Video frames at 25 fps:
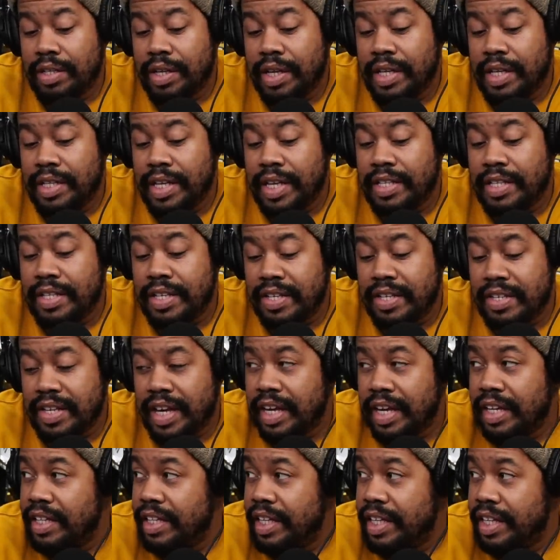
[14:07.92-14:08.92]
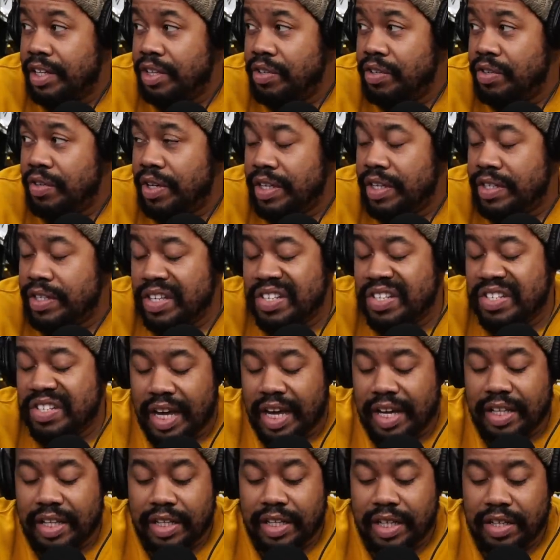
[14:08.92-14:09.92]
it's exactly like you. It's
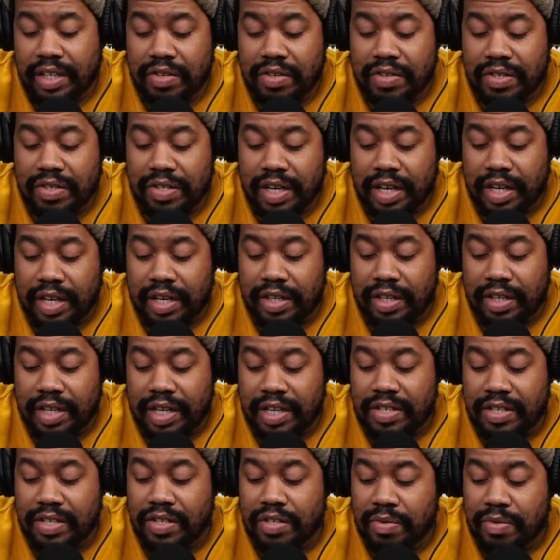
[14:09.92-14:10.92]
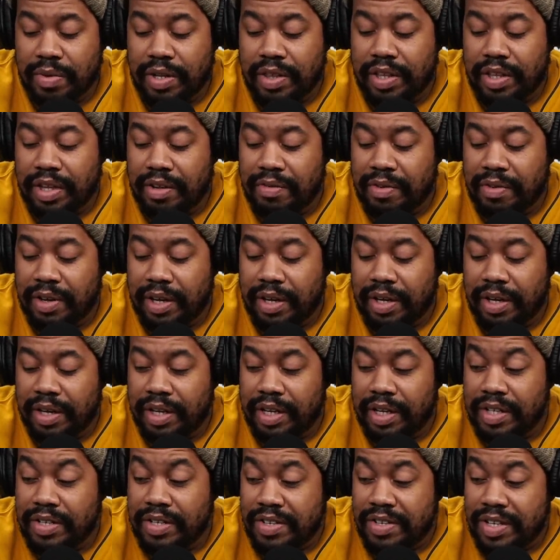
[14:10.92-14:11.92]
exactly like you said. The easiest way to think about it
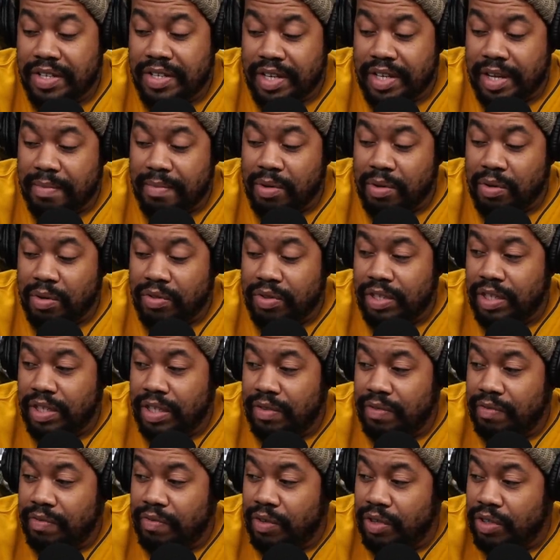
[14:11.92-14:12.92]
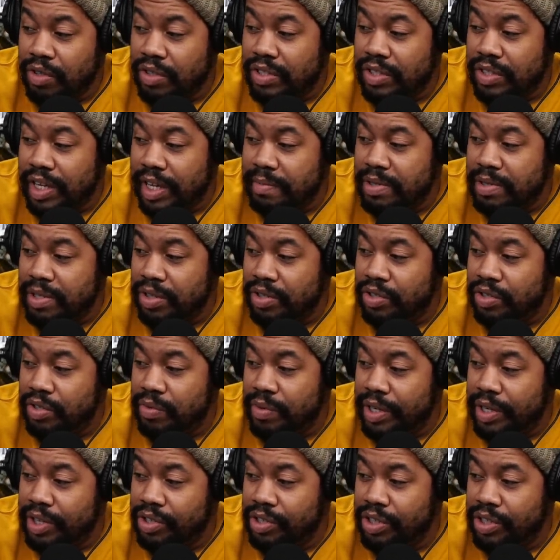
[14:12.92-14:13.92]
is is a multiverse type
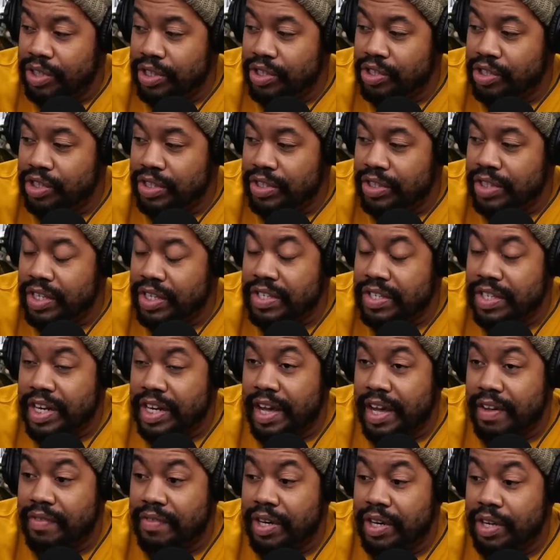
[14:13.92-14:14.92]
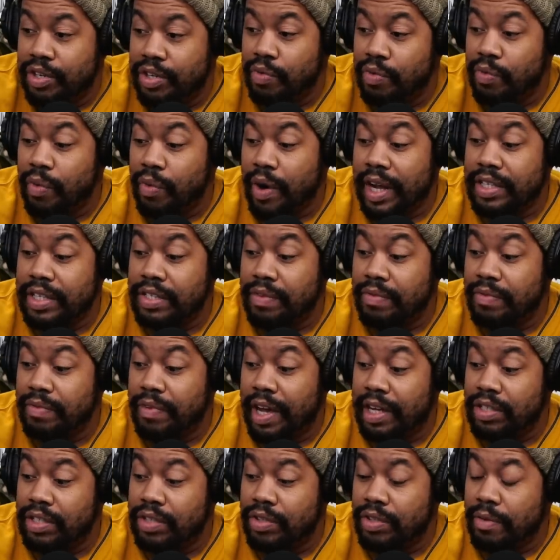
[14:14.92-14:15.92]
situation. It just does doesn't have any direct
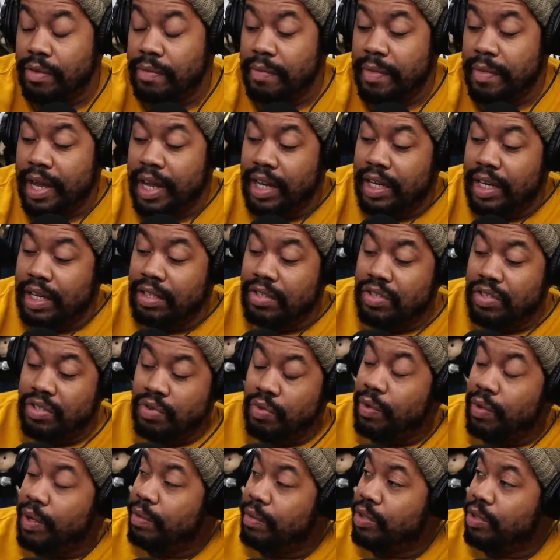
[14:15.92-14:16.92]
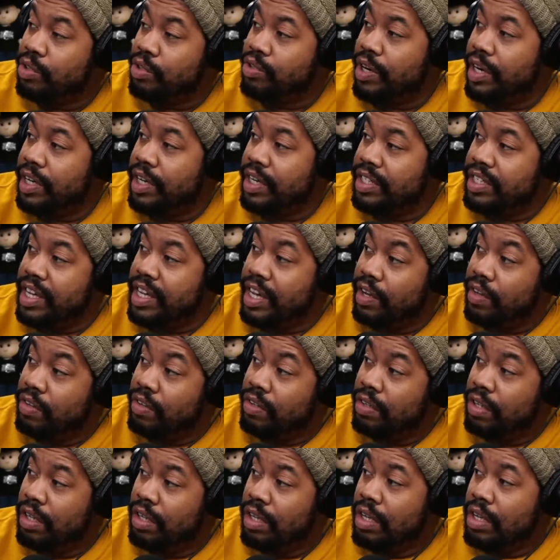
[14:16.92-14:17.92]
effect on the main story we're trying to
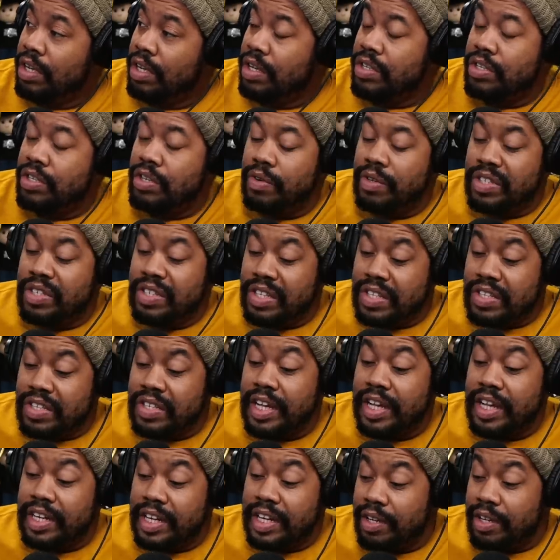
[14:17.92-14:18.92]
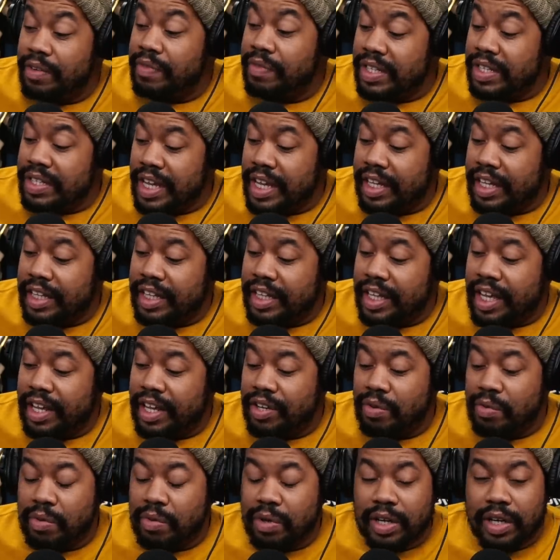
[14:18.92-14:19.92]
tell. Right. So it's this idea of exactly that.
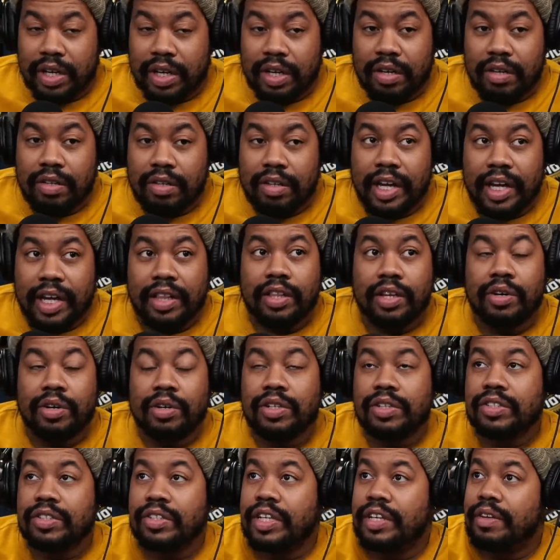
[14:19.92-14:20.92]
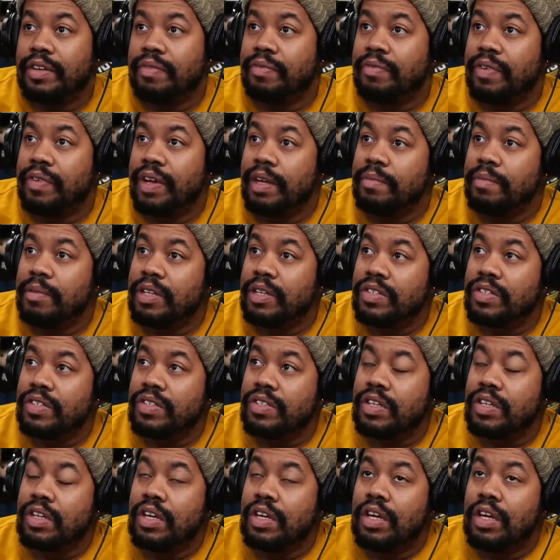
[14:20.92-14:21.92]
You want to, like, there is a
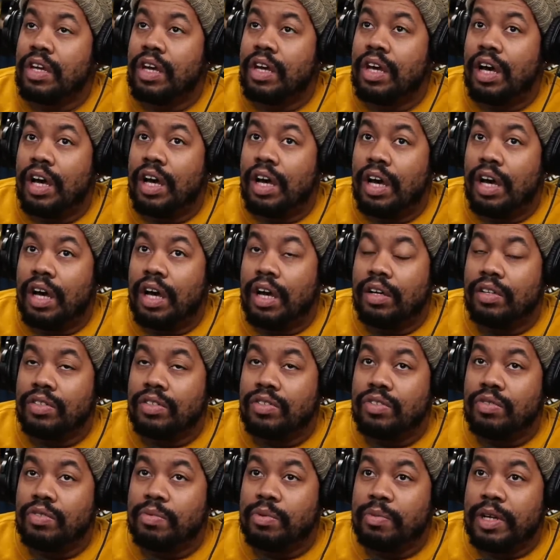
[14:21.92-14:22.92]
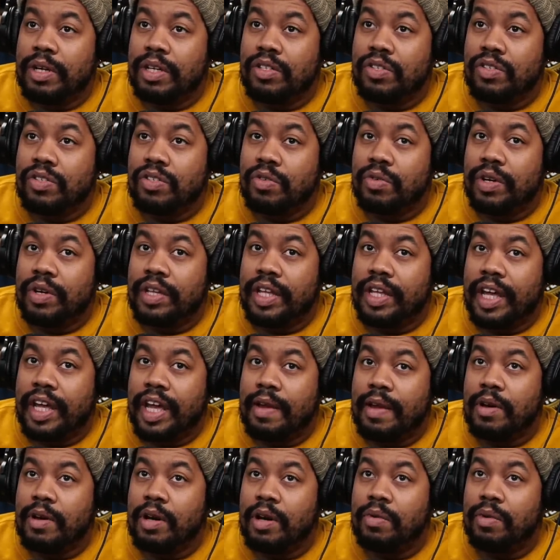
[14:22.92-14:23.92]
famous uh, Superman story that
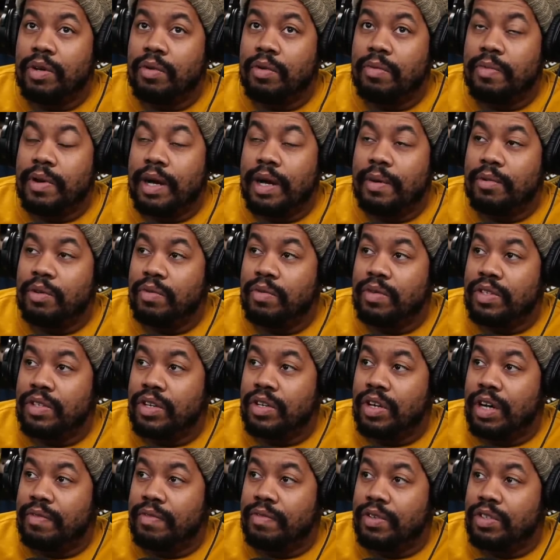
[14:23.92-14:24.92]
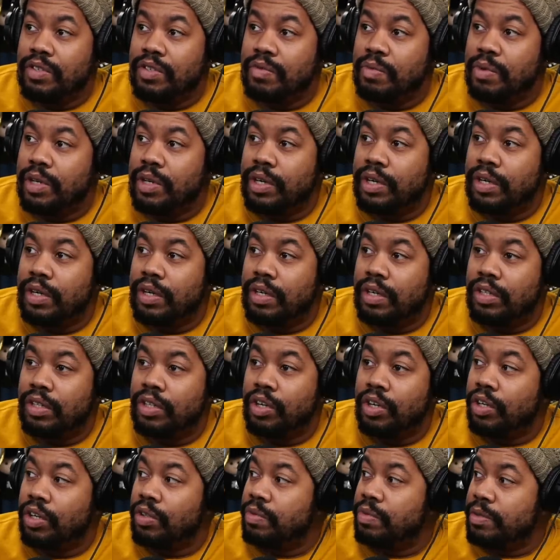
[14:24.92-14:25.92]
came out when Obama was in office where
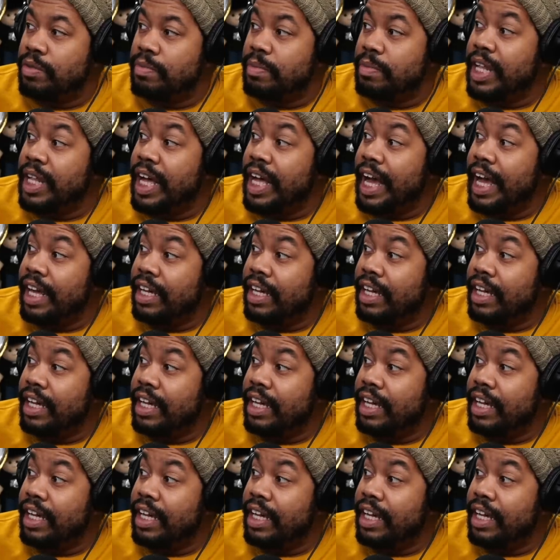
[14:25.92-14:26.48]
Clark was black